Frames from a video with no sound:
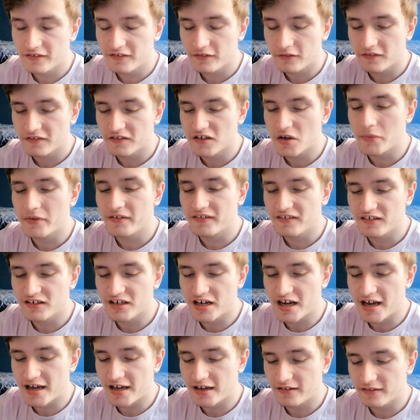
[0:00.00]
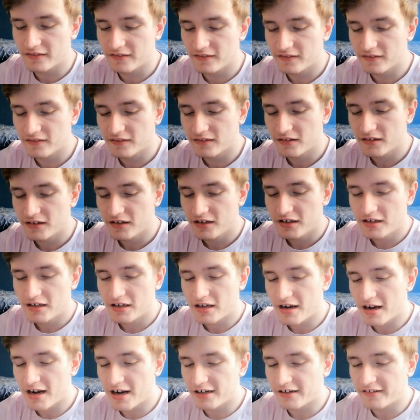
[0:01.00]
There was no internet,
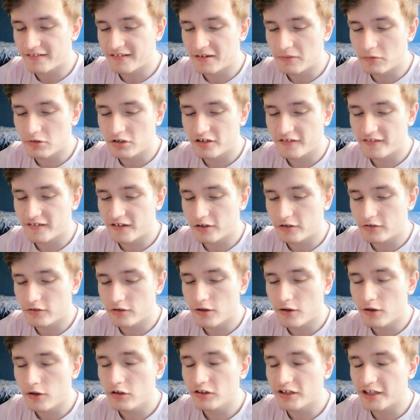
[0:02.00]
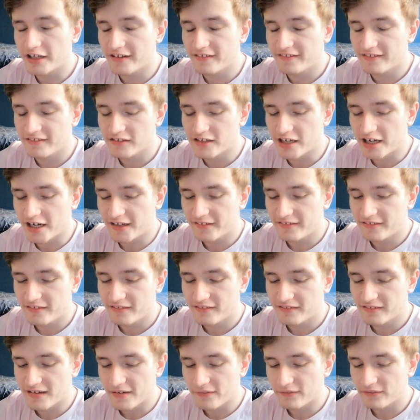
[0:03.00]
and it's like one of those like old like
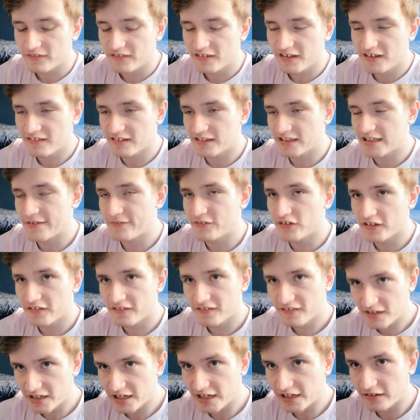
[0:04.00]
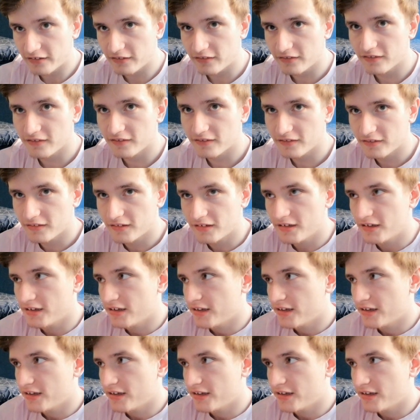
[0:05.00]
1970s like leather seats,